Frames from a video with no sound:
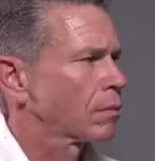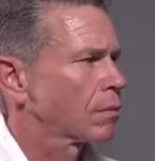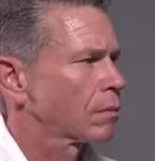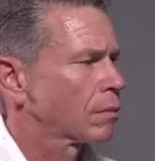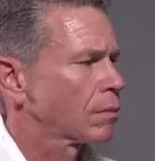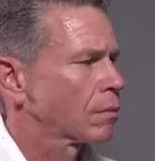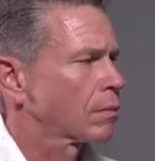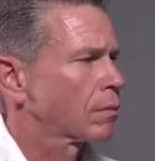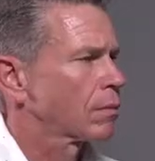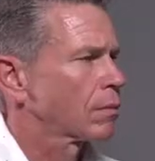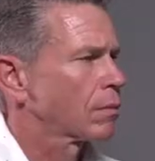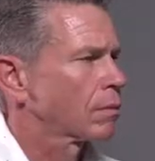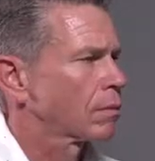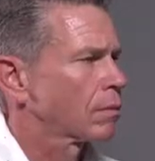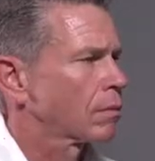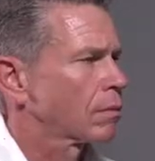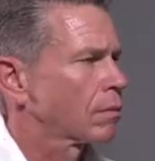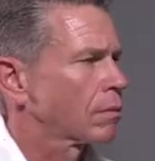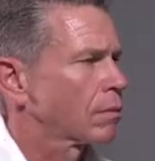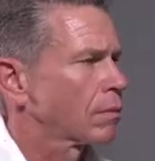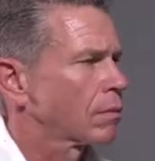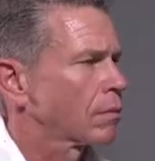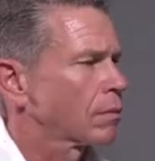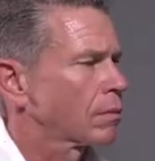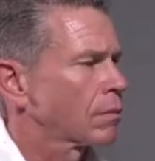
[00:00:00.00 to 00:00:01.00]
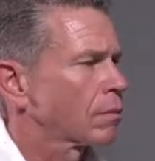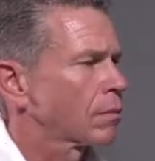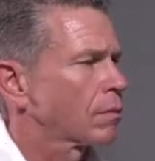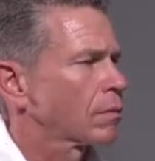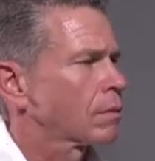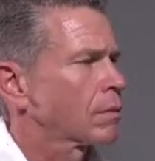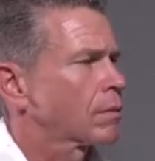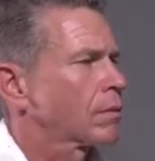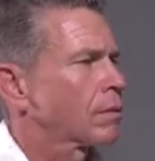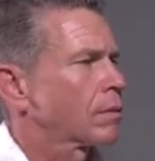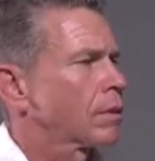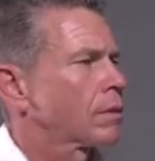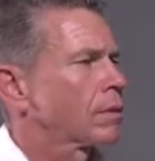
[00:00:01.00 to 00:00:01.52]

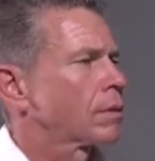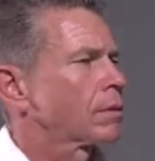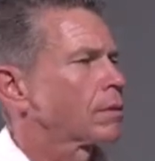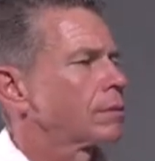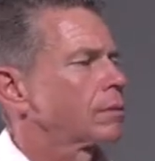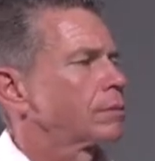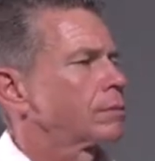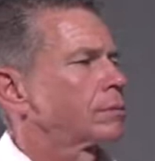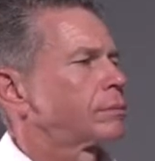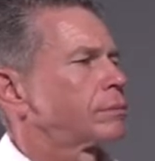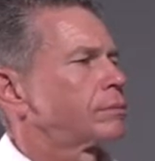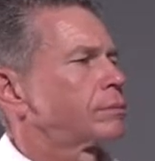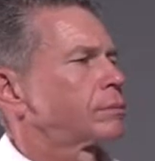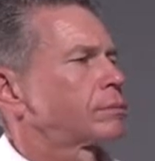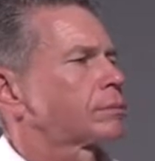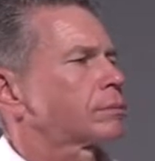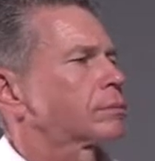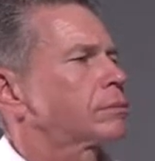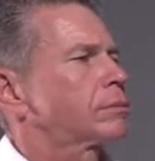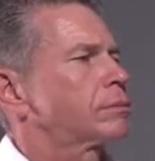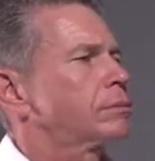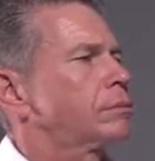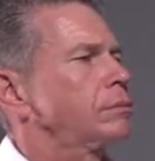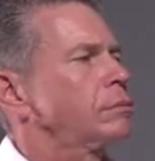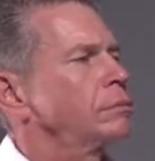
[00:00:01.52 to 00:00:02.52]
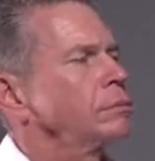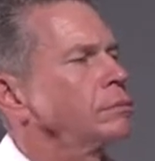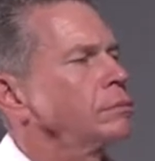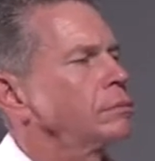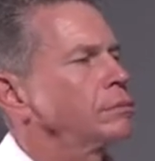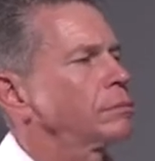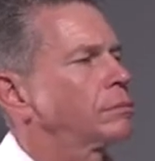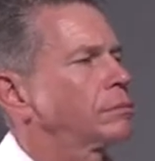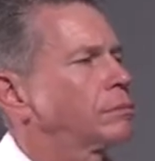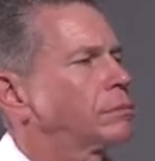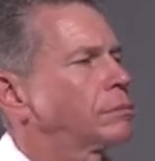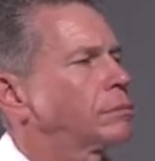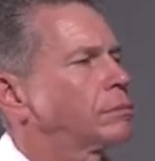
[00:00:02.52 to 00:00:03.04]

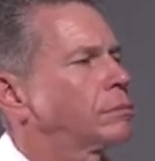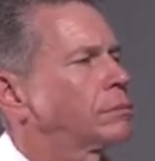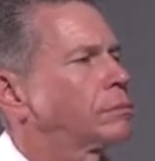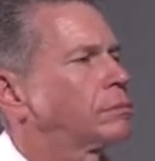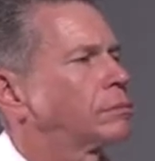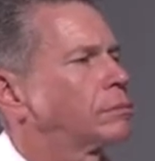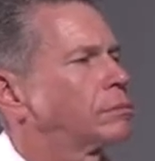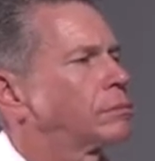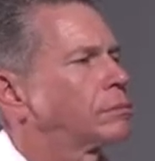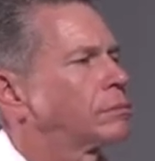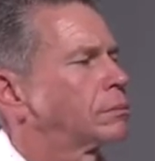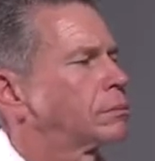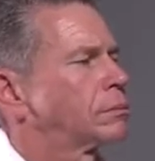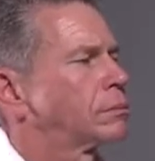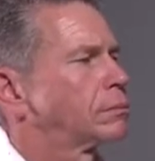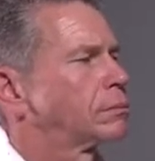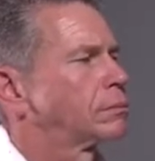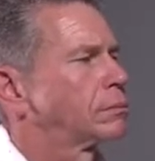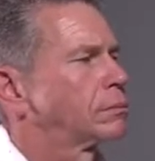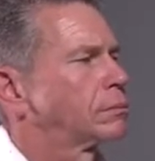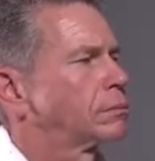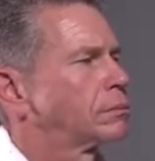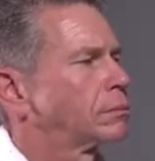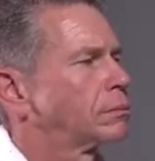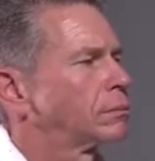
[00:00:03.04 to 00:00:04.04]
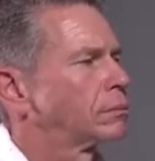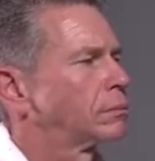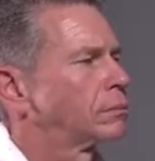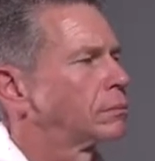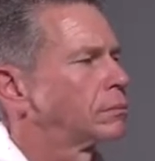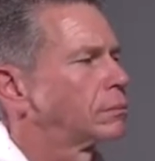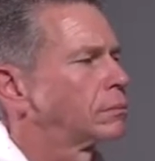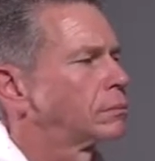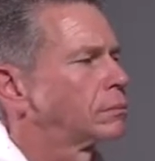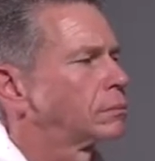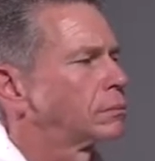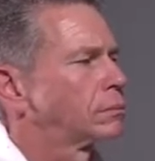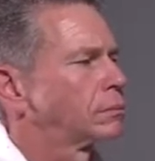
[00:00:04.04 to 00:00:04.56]

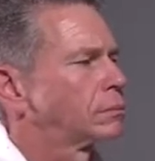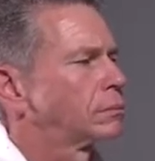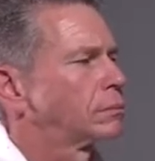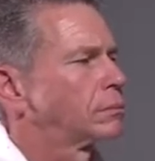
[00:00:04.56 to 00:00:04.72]
This person isn't speaking.